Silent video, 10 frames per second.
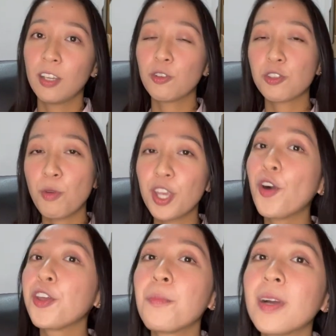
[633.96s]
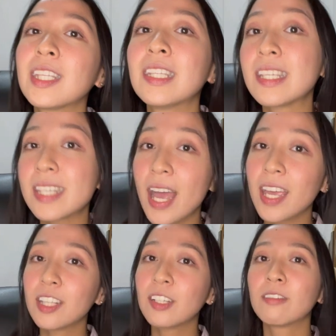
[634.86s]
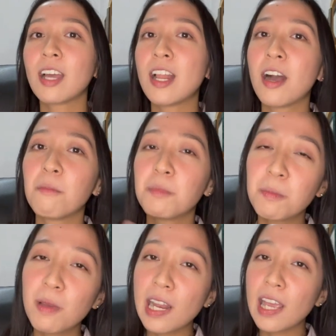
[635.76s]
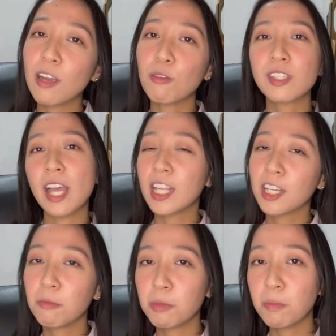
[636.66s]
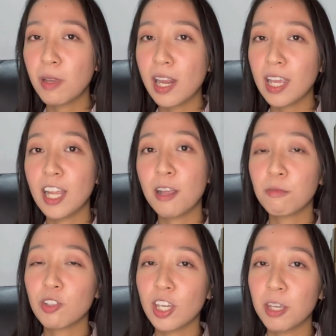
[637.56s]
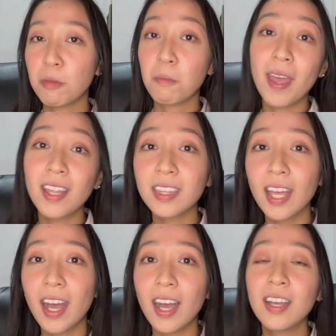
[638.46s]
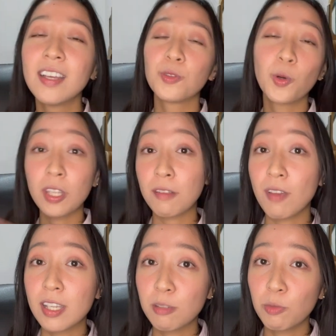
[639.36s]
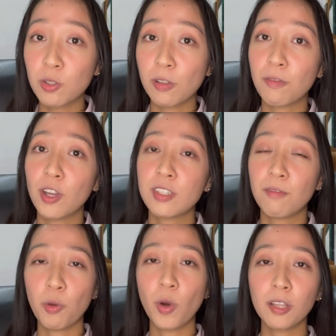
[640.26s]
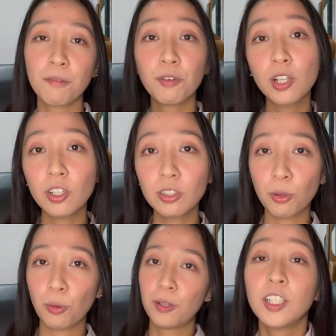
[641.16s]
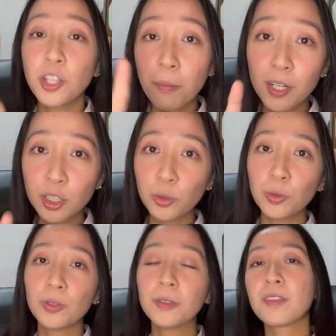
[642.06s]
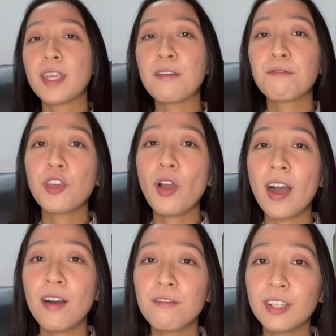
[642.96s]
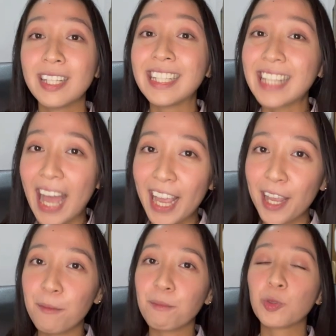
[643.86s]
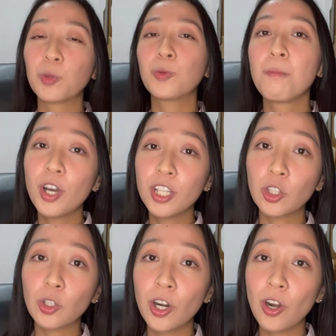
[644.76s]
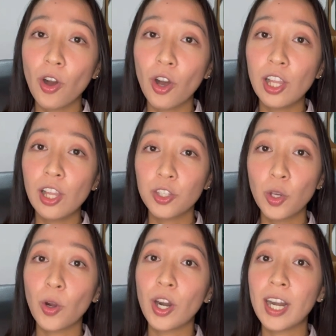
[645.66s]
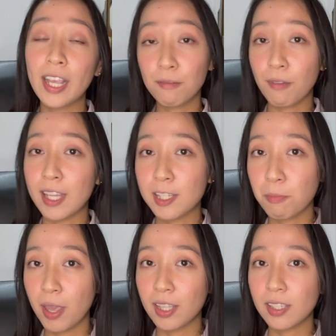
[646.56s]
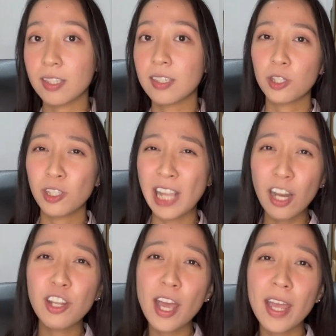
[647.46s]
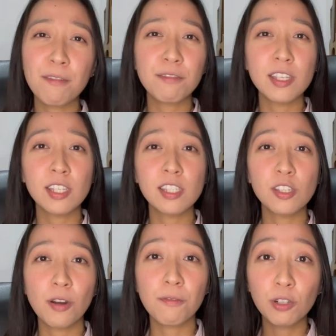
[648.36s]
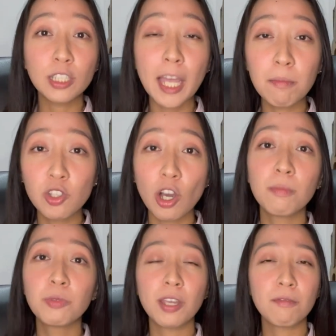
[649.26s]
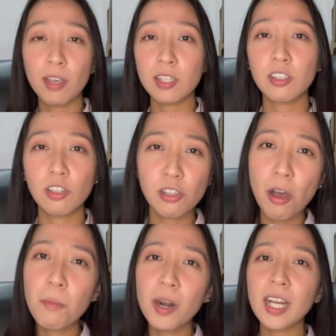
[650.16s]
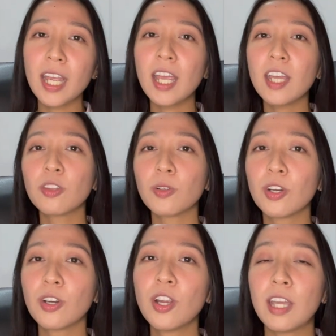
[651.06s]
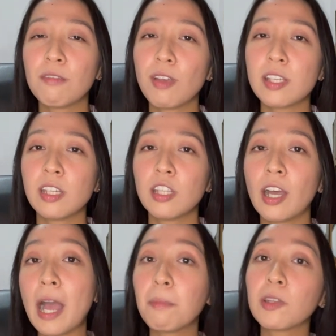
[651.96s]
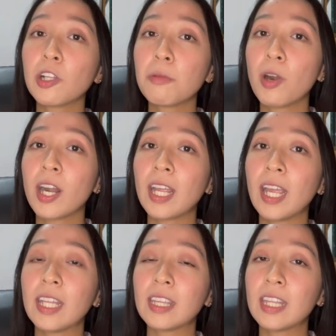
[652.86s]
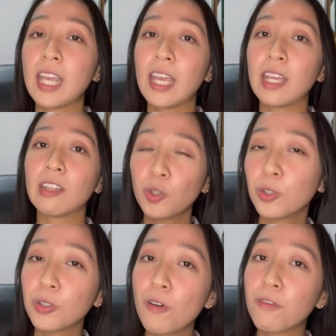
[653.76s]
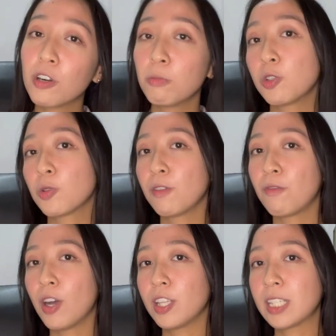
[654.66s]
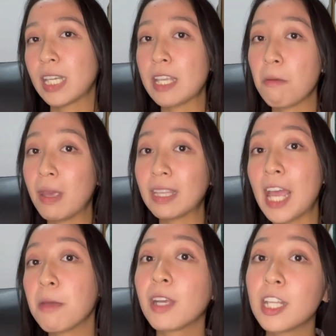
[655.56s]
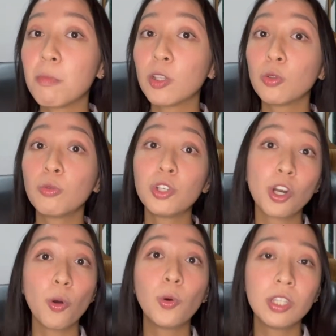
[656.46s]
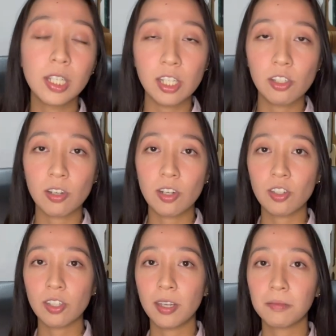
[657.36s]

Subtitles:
Gusto mo ikaw yung magde-decide kung kailan ka bibili, kung saan ka bibili, kailan mo siya ibebenta. Don't invest in mutual funds if you want full control. Number two, if you have the time to monitor all your investments. Lalo na if this is your full-time job to invest in the stock market or invest in the capital market, then don't go for mutual funds kasi may time ka naman to do your own research.